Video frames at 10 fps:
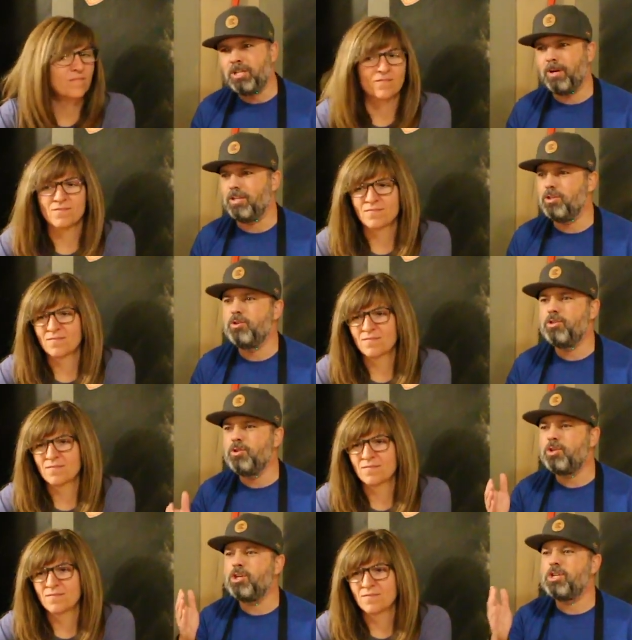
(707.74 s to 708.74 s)
Speaker 1: to it. You,
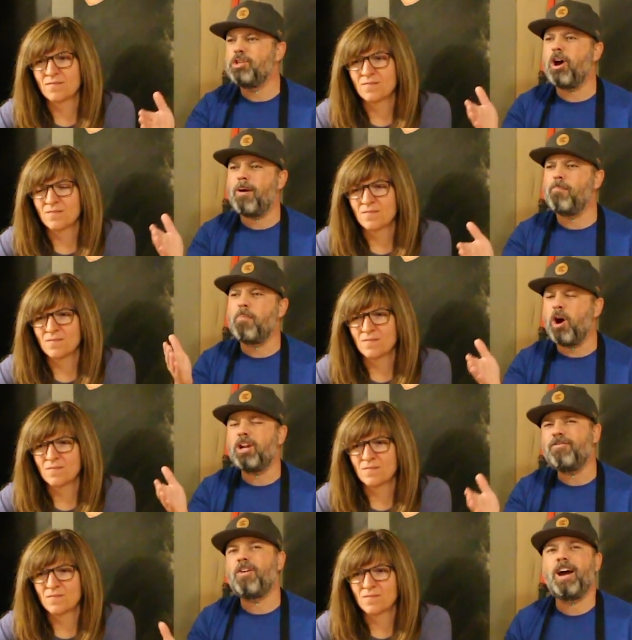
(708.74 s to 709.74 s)
you could not
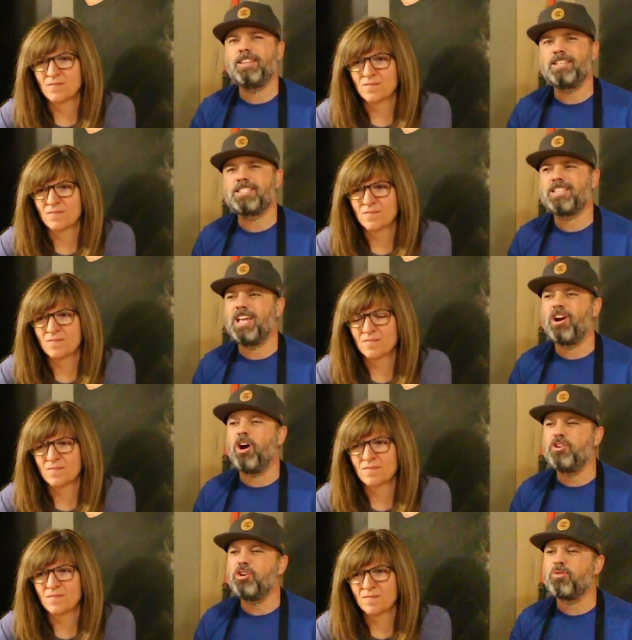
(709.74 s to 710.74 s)
modify this thing
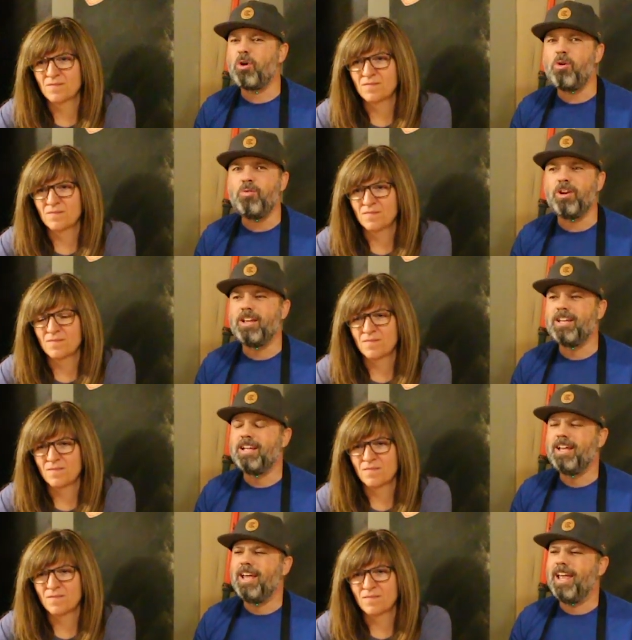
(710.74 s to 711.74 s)
on your own.
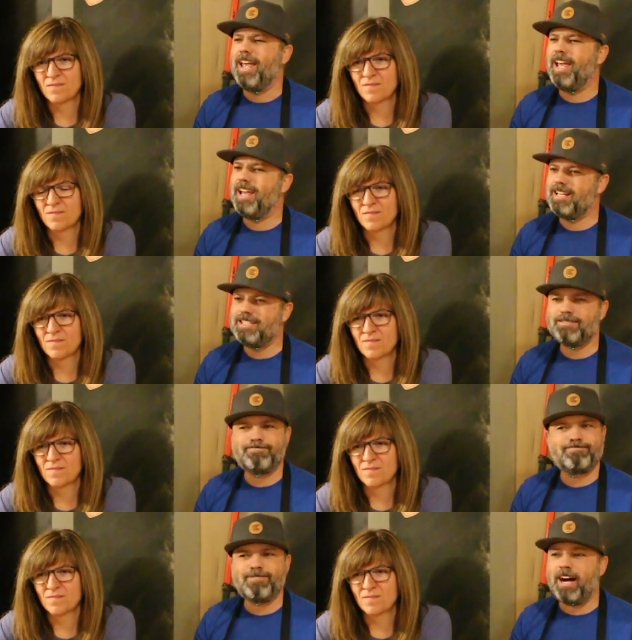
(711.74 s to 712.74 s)

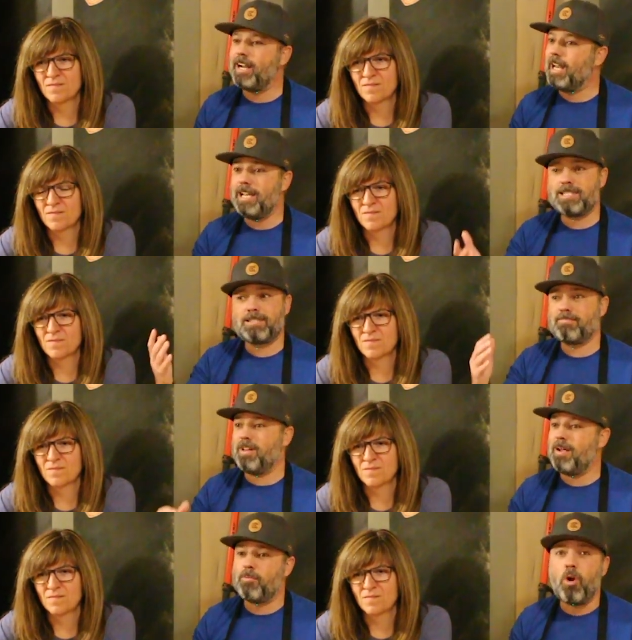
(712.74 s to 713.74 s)
And unless
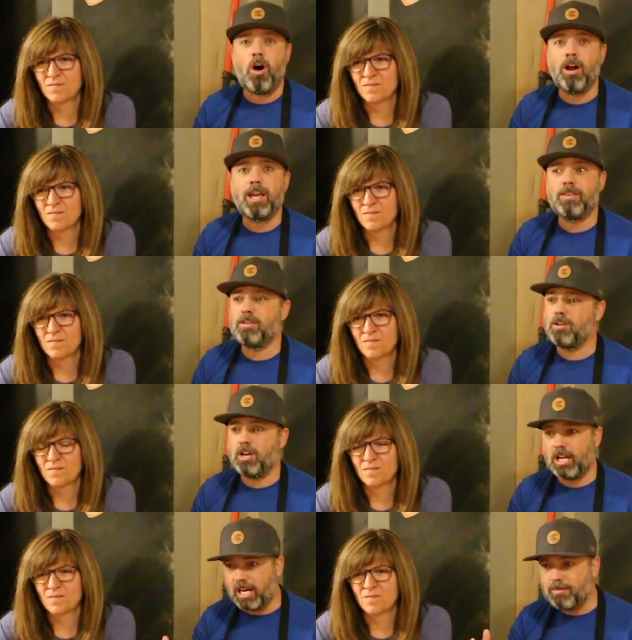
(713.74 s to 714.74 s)
I'm wrong and they're
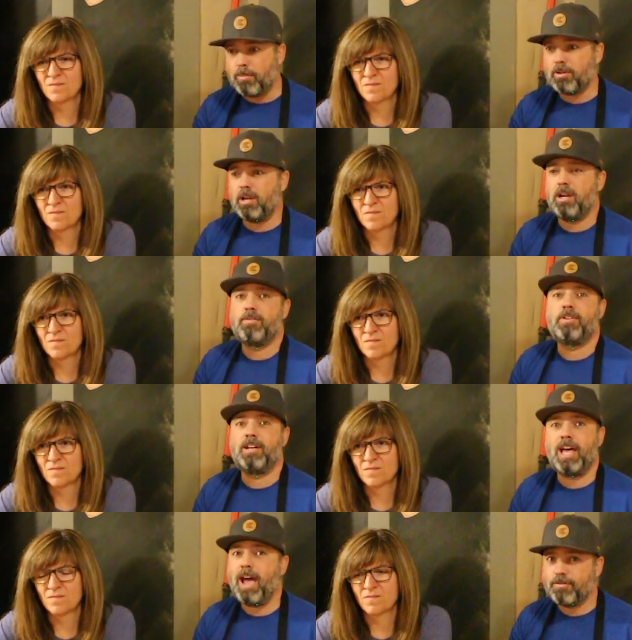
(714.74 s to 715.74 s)
gonna come up with a lot of
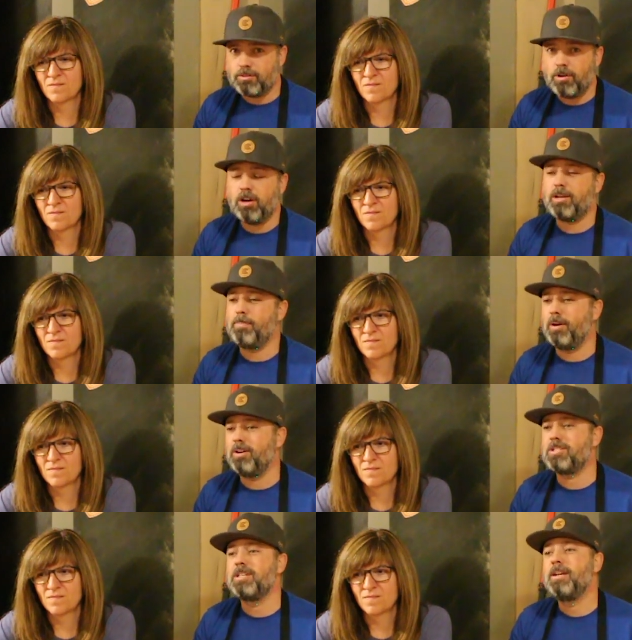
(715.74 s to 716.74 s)
uh, aftermarket
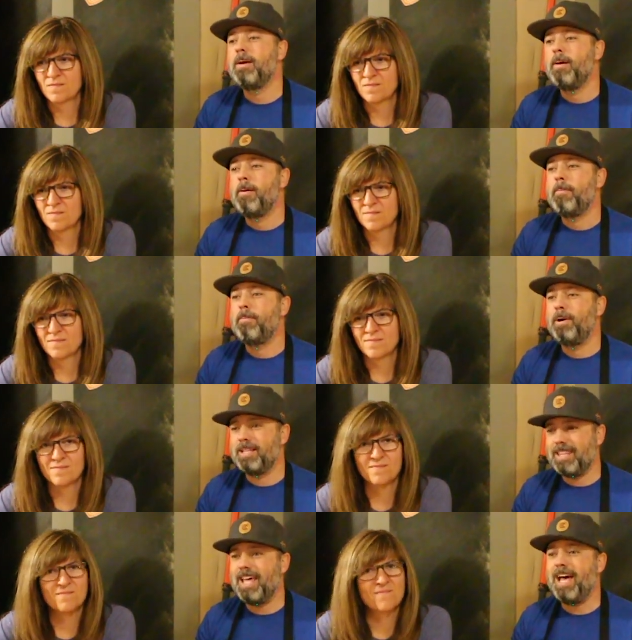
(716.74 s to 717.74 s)
parts,
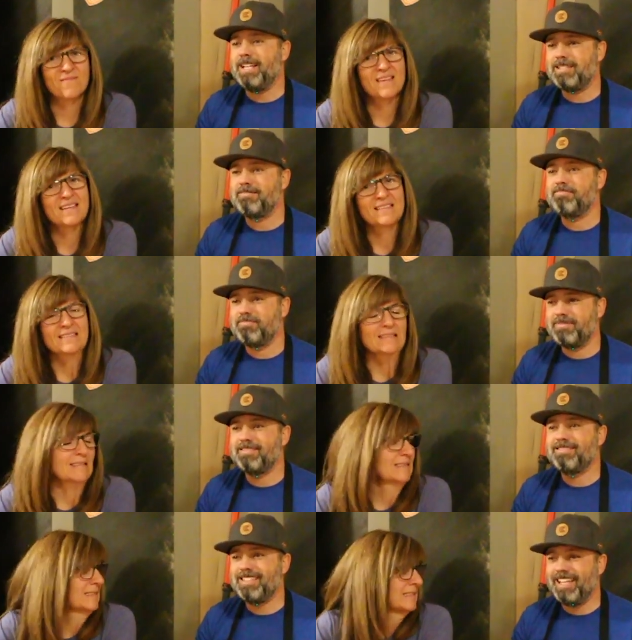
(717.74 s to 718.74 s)
but that
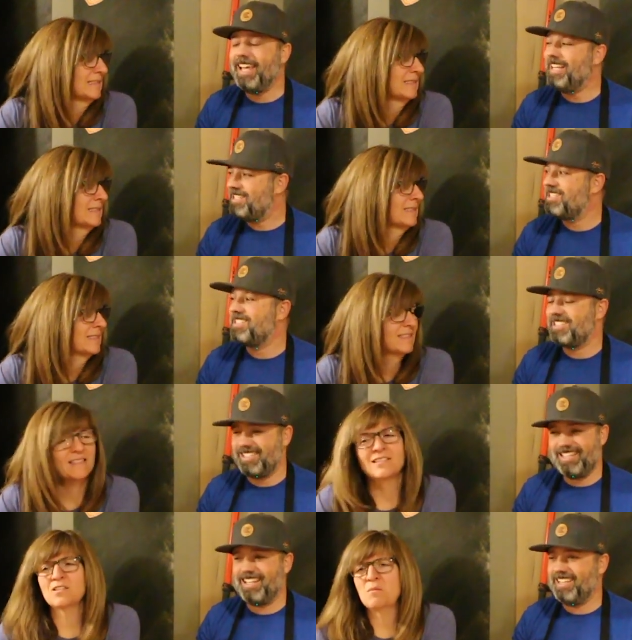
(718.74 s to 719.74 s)

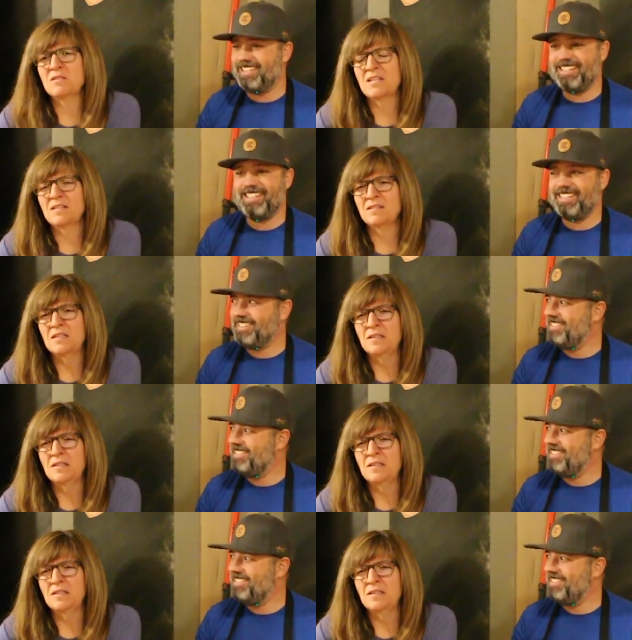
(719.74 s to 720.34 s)
it's
Speaker 2: it's almost like